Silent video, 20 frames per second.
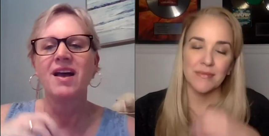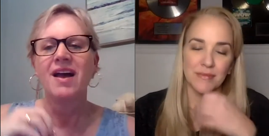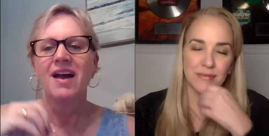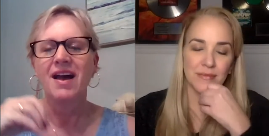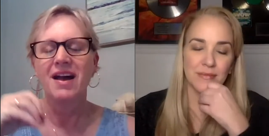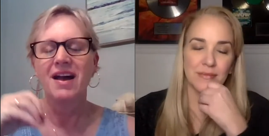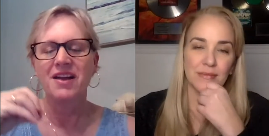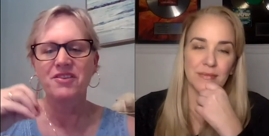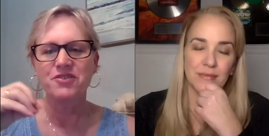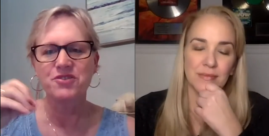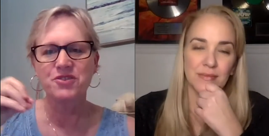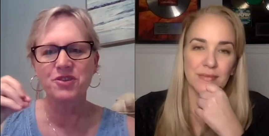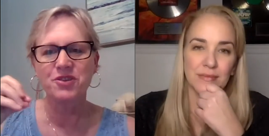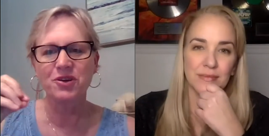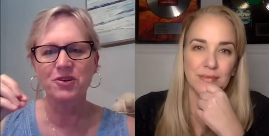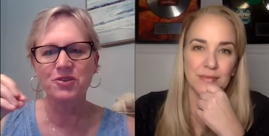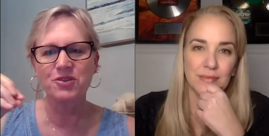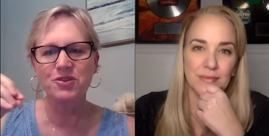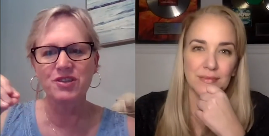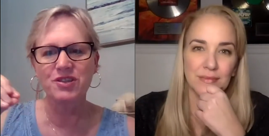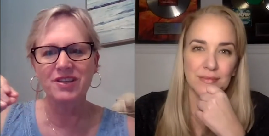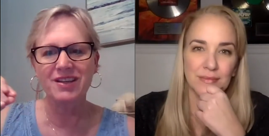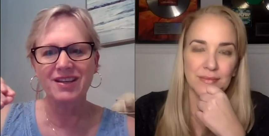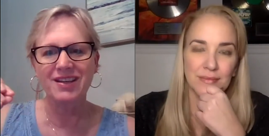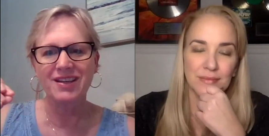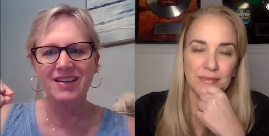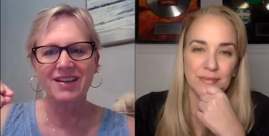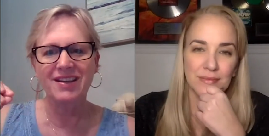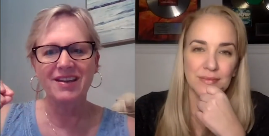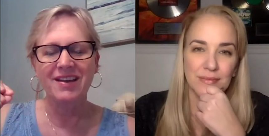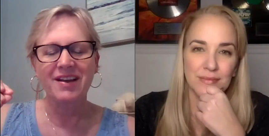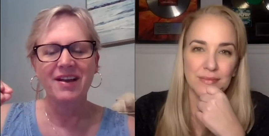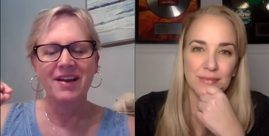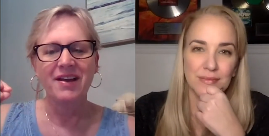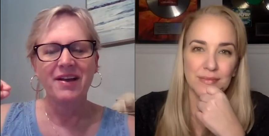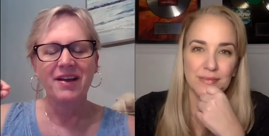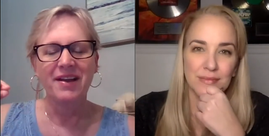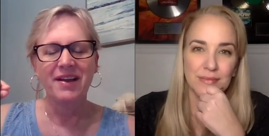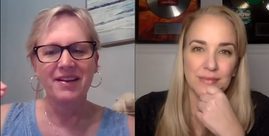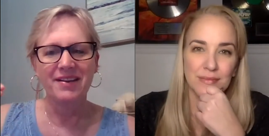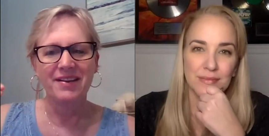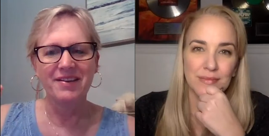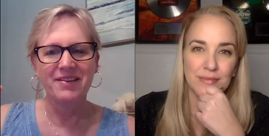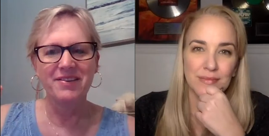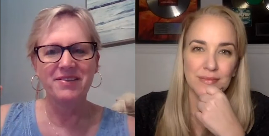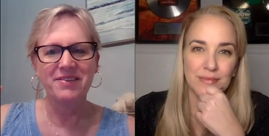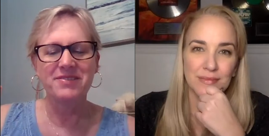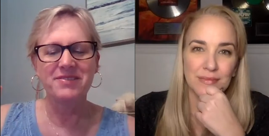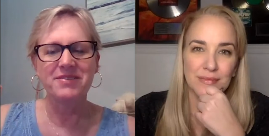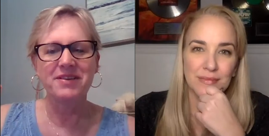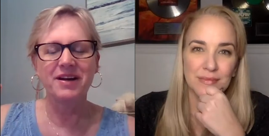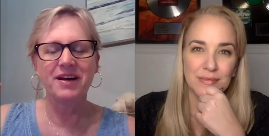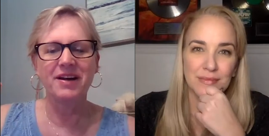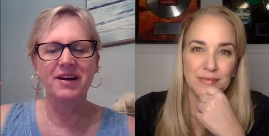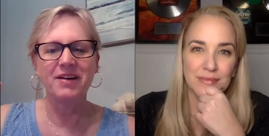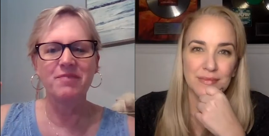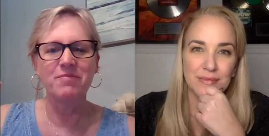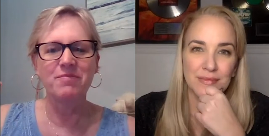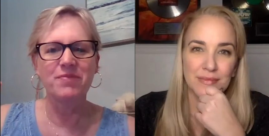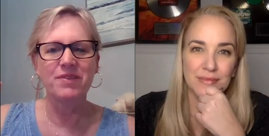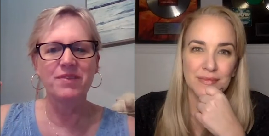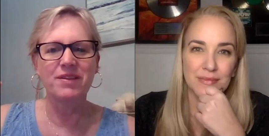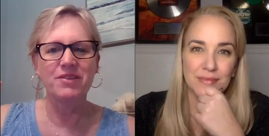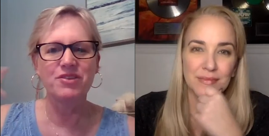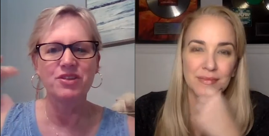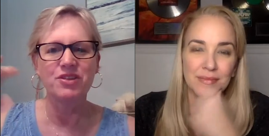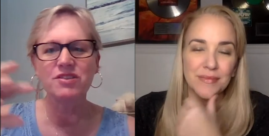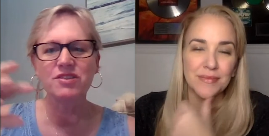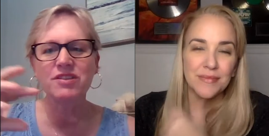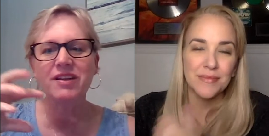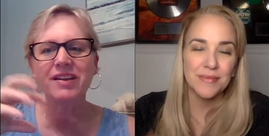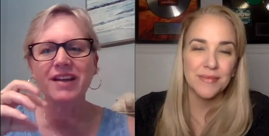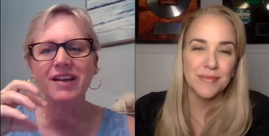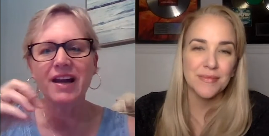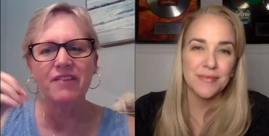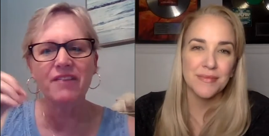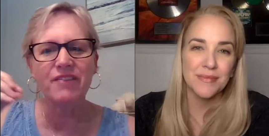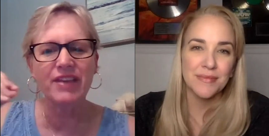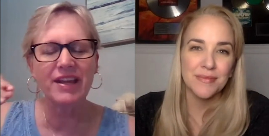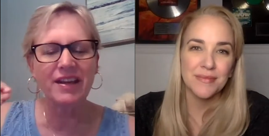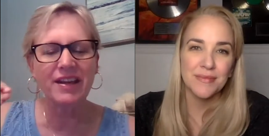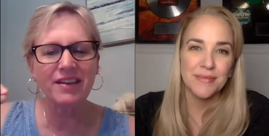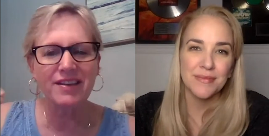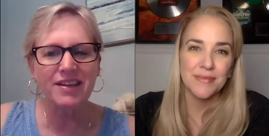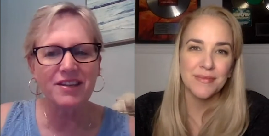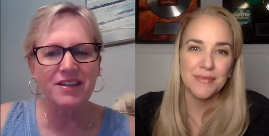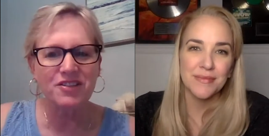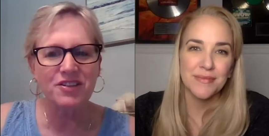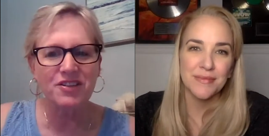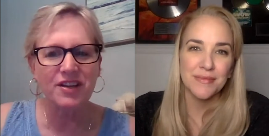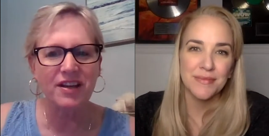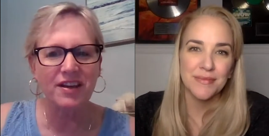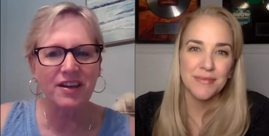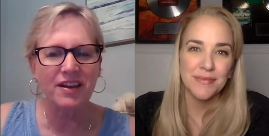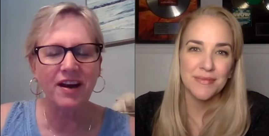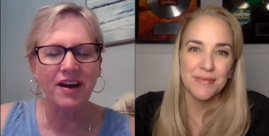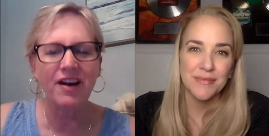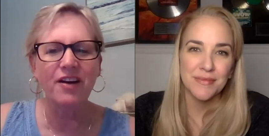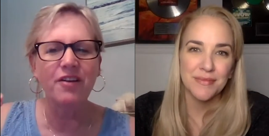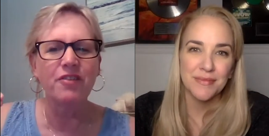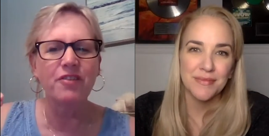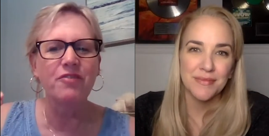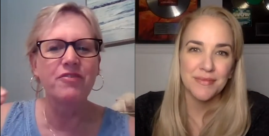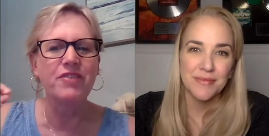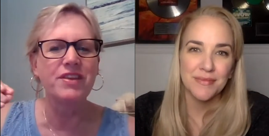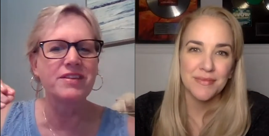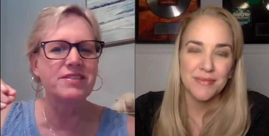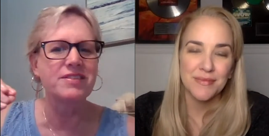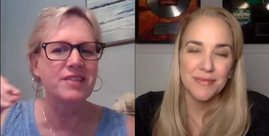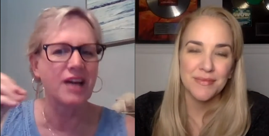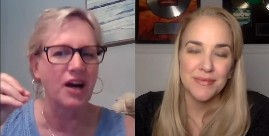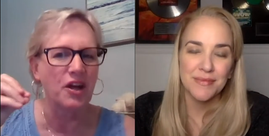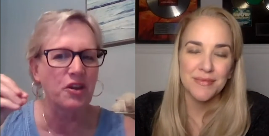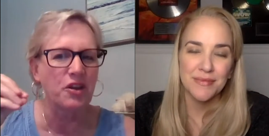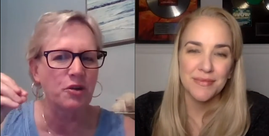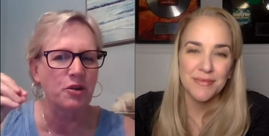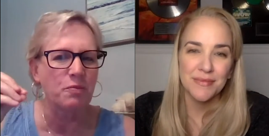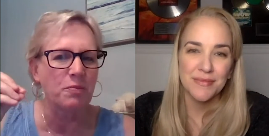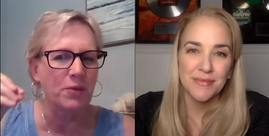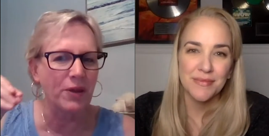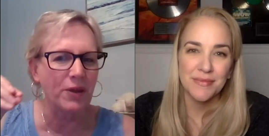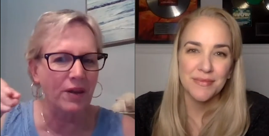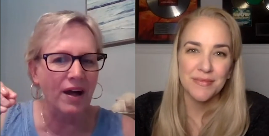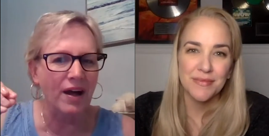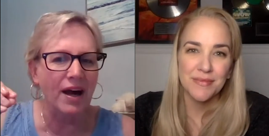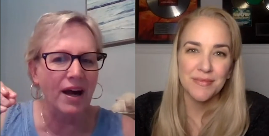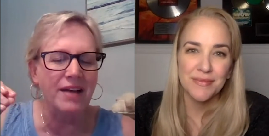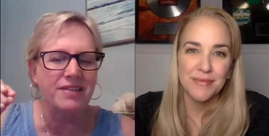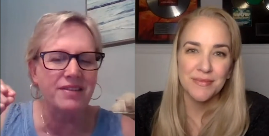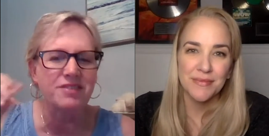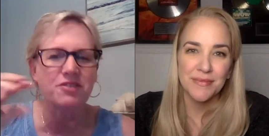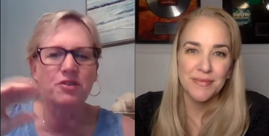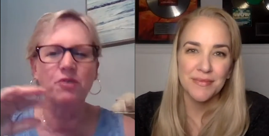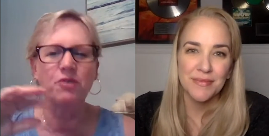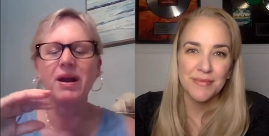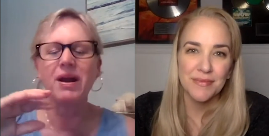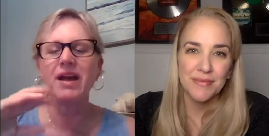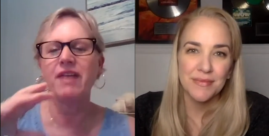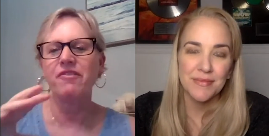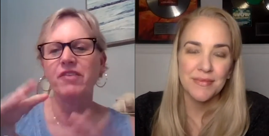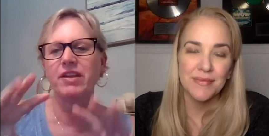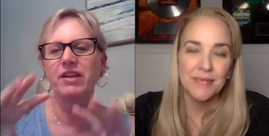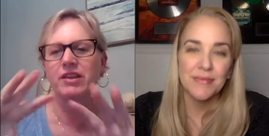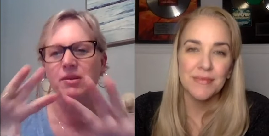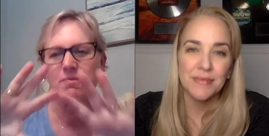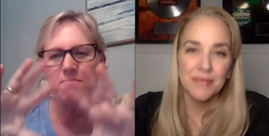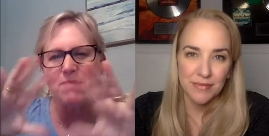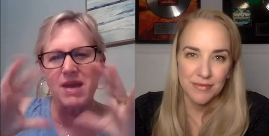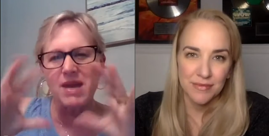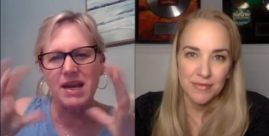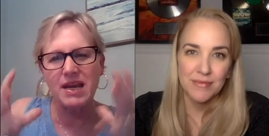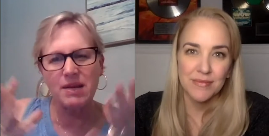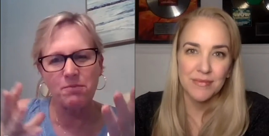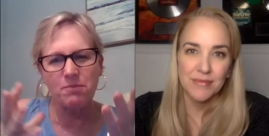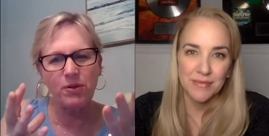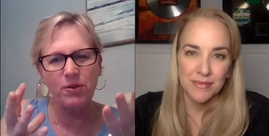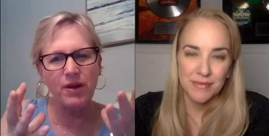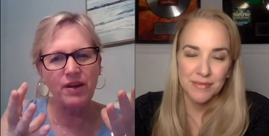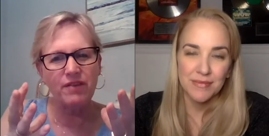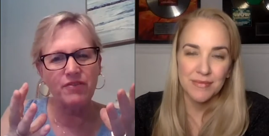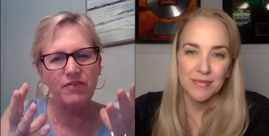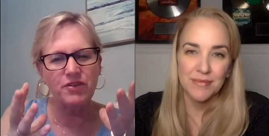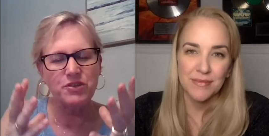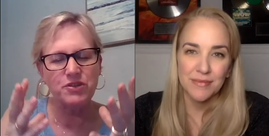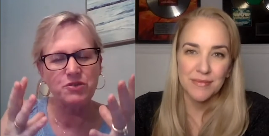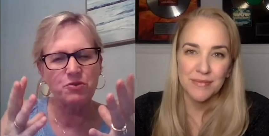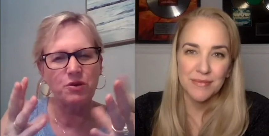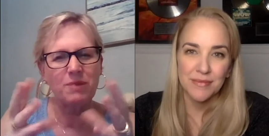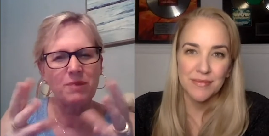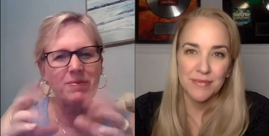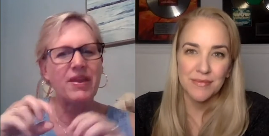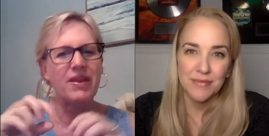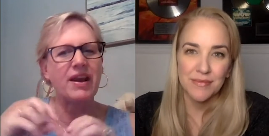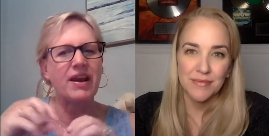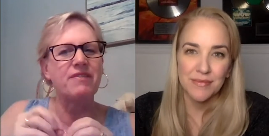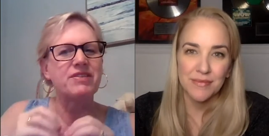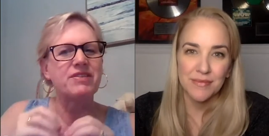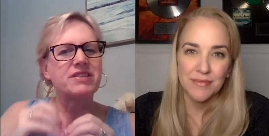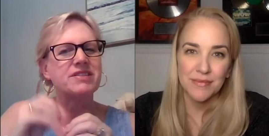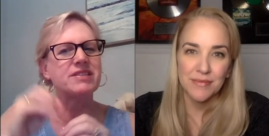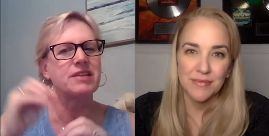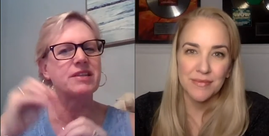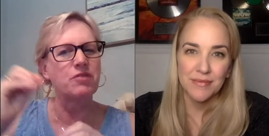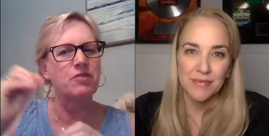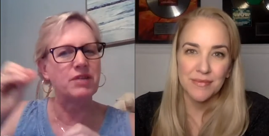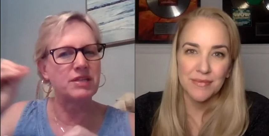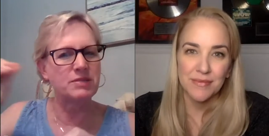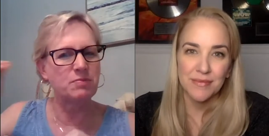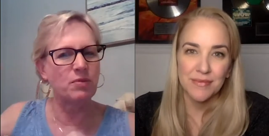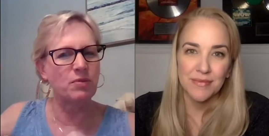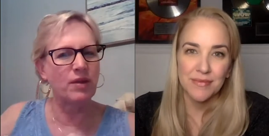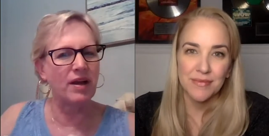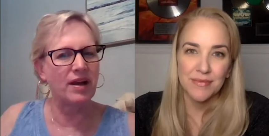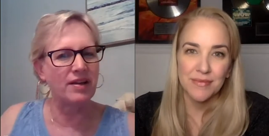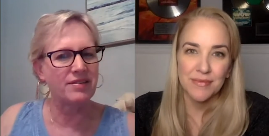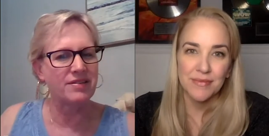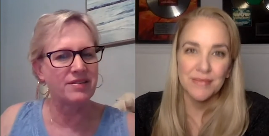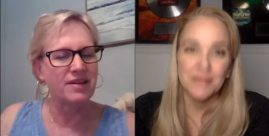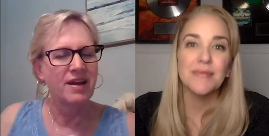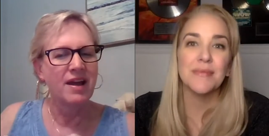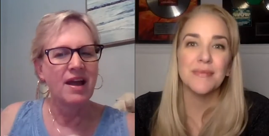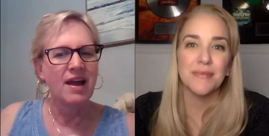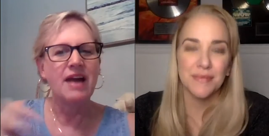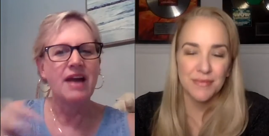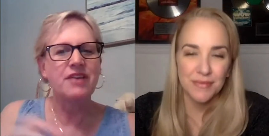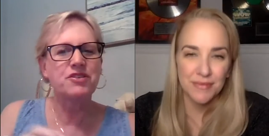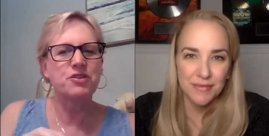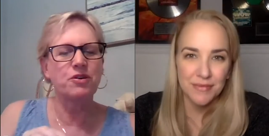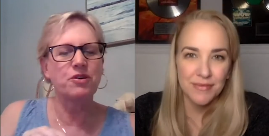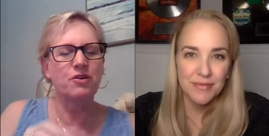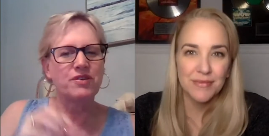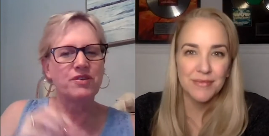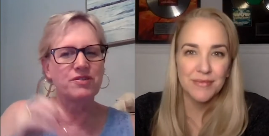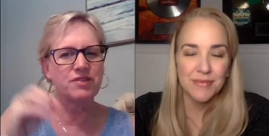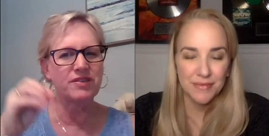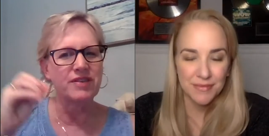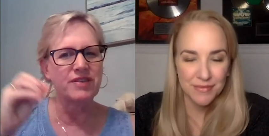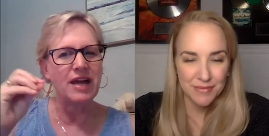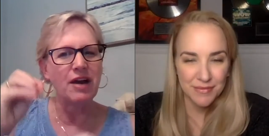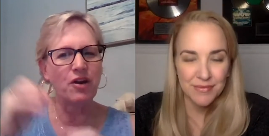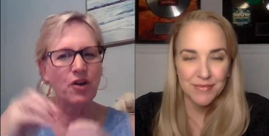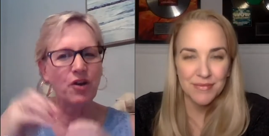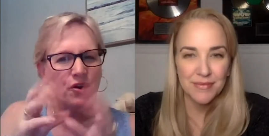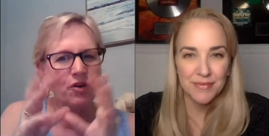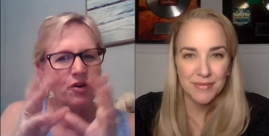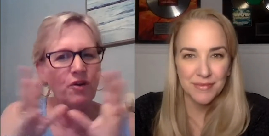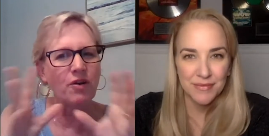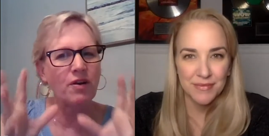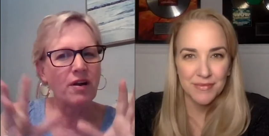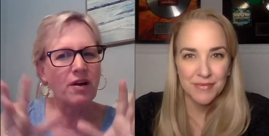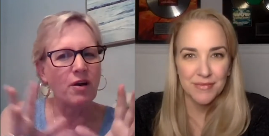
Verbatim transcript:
Speaker 1: And mm-hmm. so she is, um, she's the kind of the ignition of this other plot. So I have like the main plot of the story, but then I have a series plot. Mm-hmm. And so it's that her